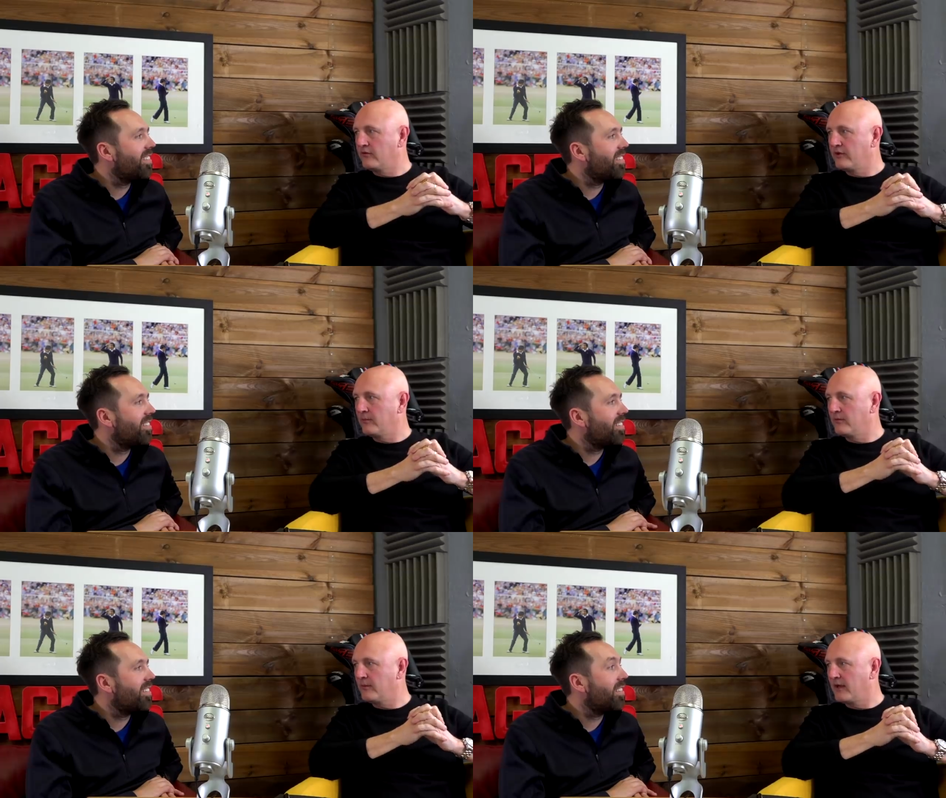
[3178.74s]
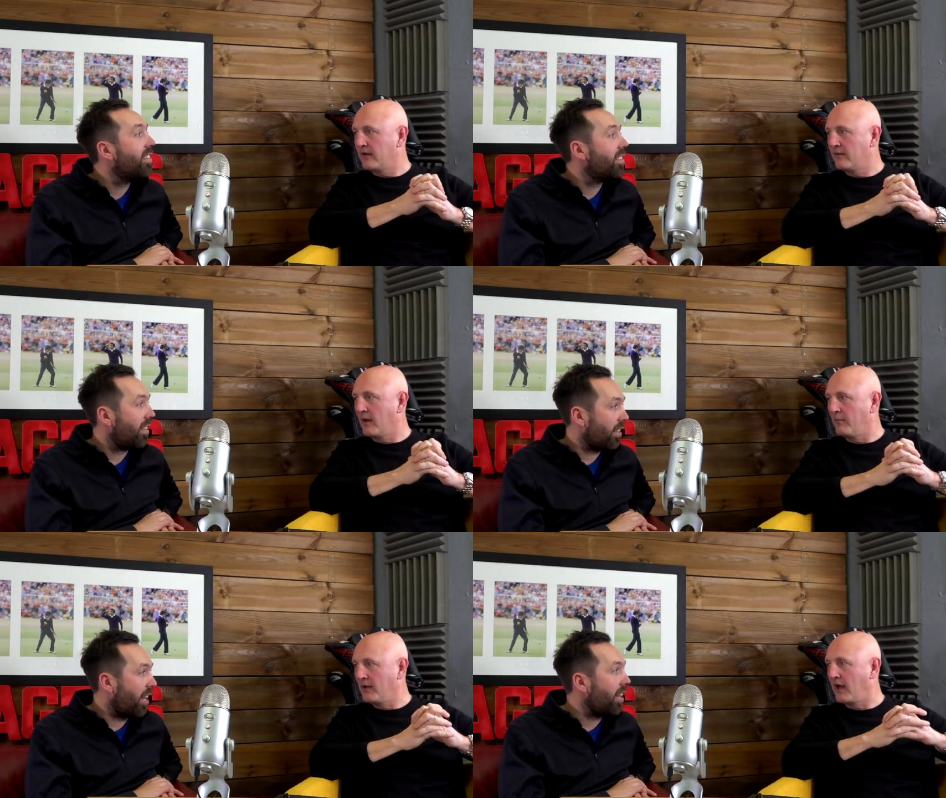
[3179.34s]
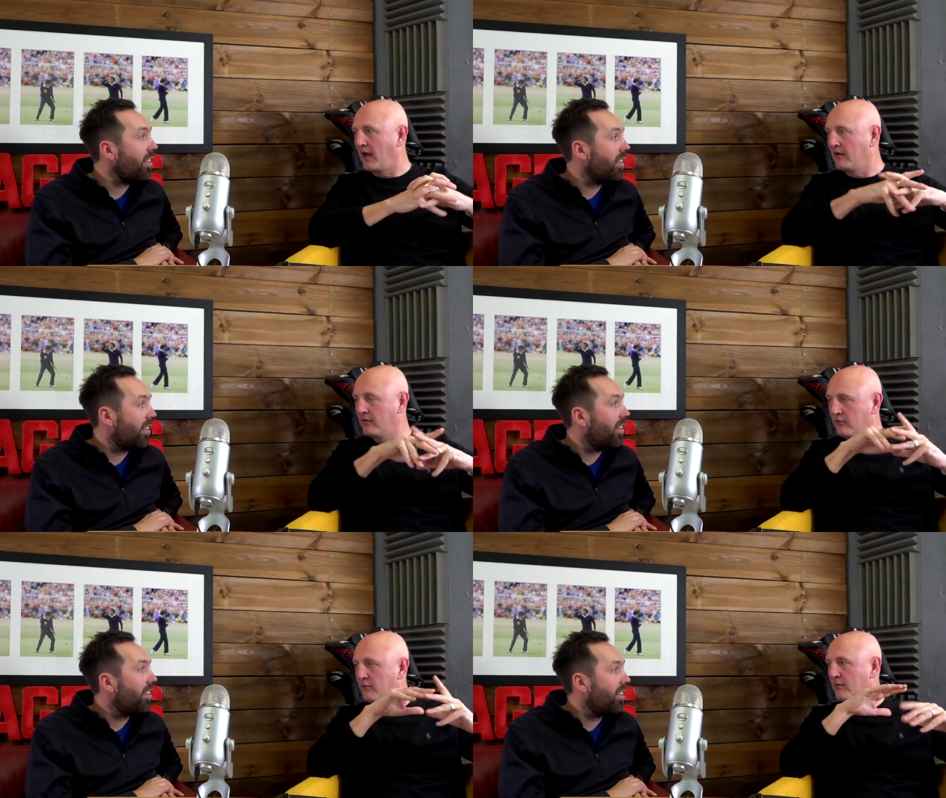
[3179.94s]
Speaker 1: and chips man. I do. I'd, be, okay. I'd
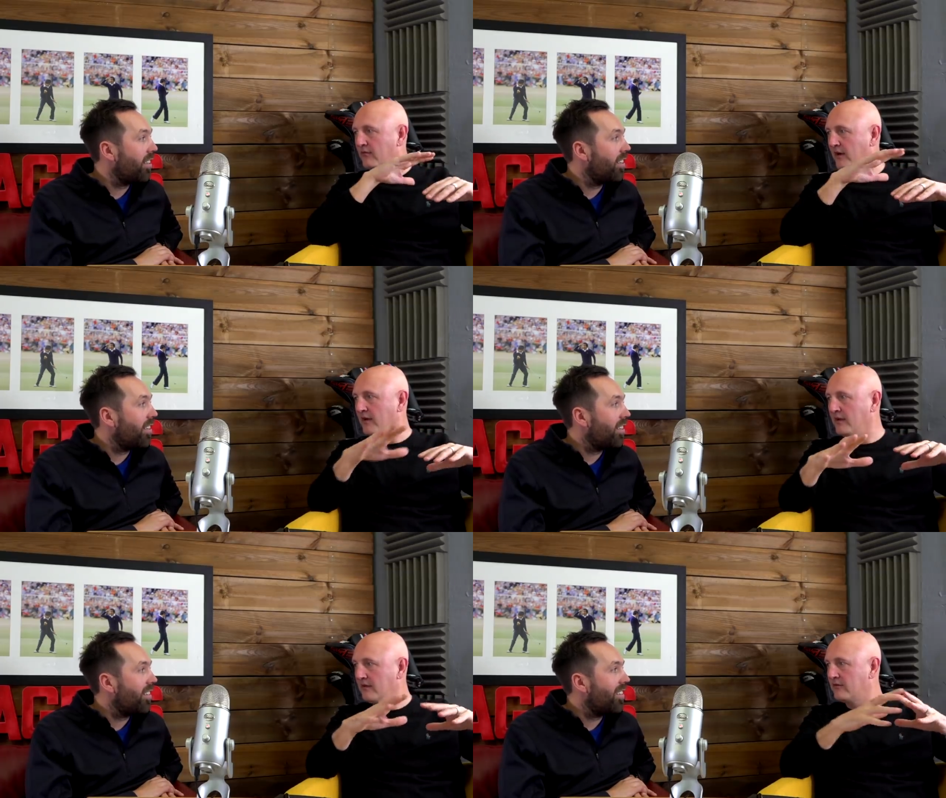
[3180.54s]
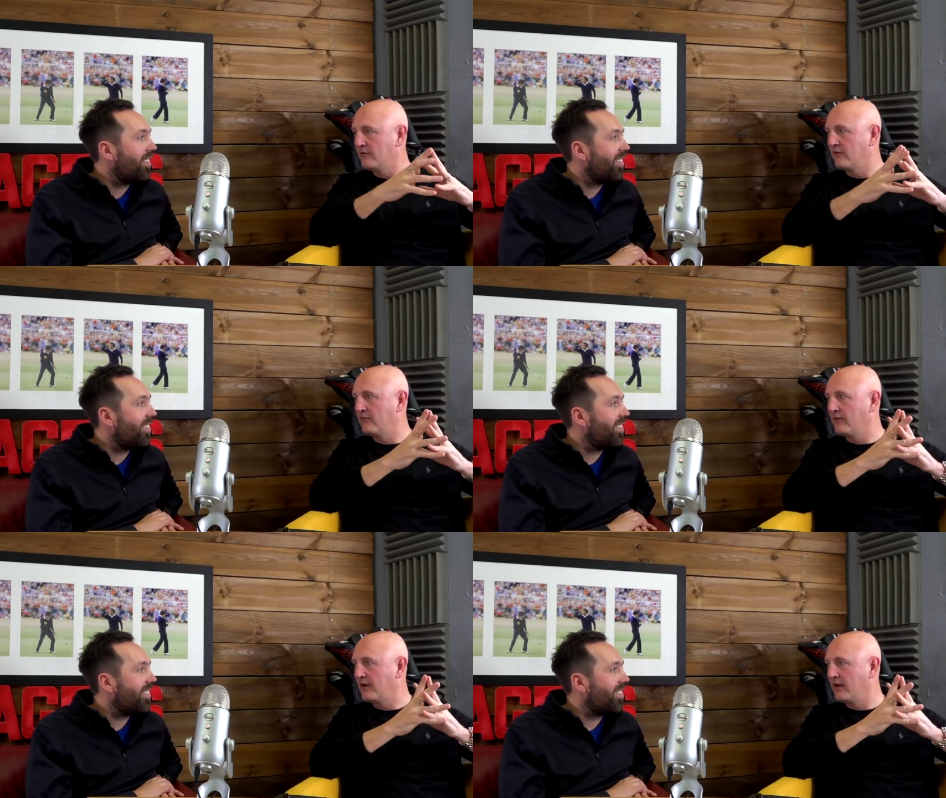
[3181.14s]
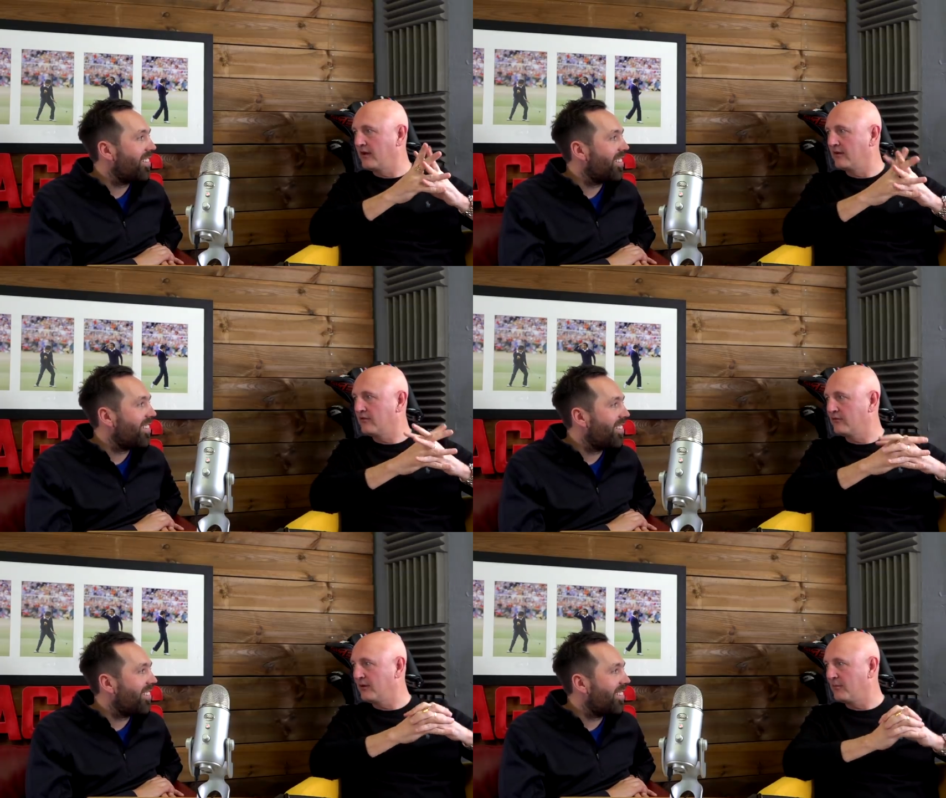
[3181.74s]
do something very sort of uh,
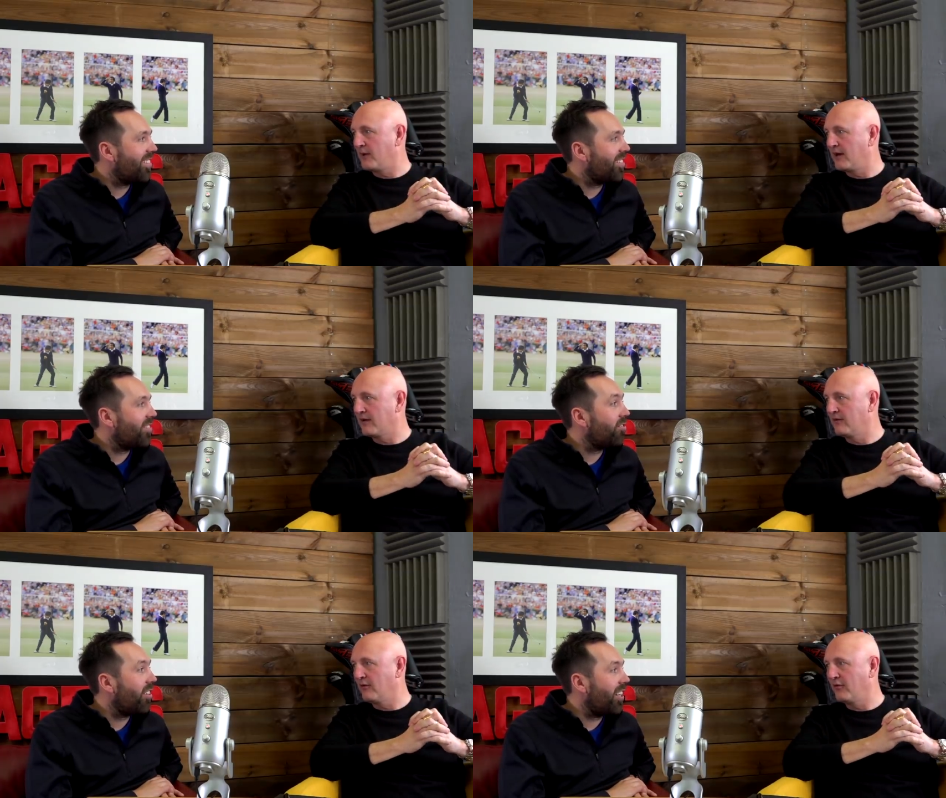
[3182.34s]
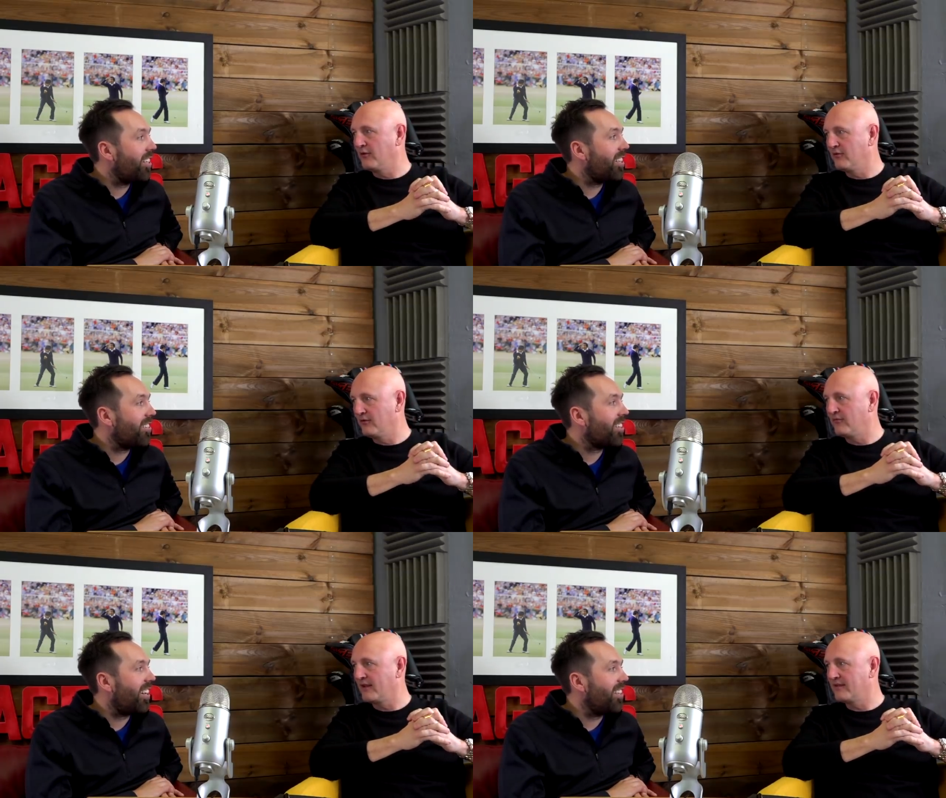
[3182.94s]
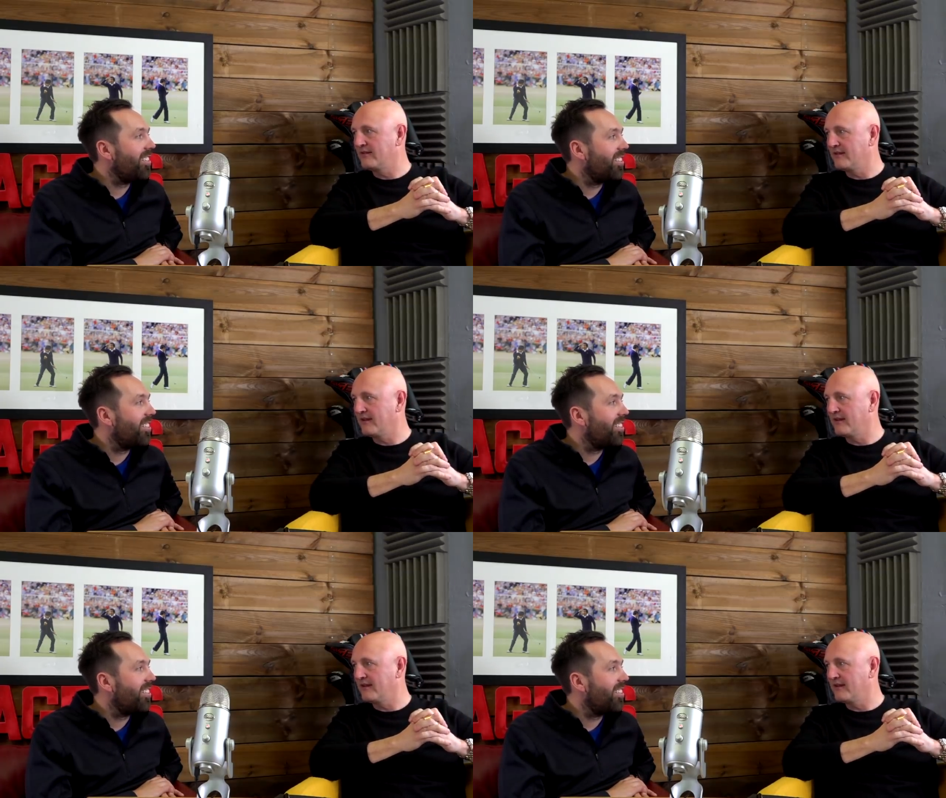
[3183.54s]
stripped back and nothing really? too okay. fancy.